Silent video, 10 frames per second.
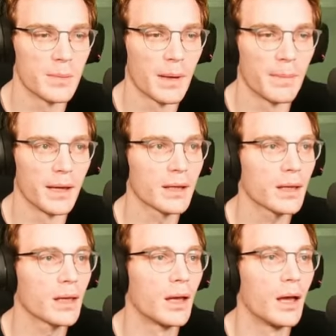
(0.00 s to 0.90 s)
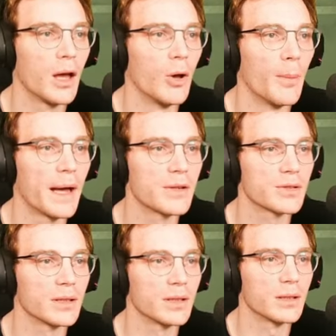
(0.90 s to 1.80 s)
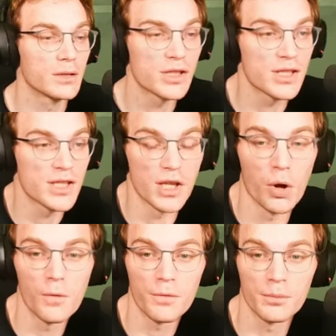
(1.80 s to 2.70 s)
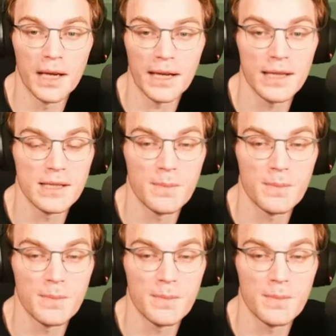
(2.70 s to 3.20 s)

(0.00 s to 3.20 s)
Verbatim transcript: the backpack. Oh, a battery. Just stole from that kid's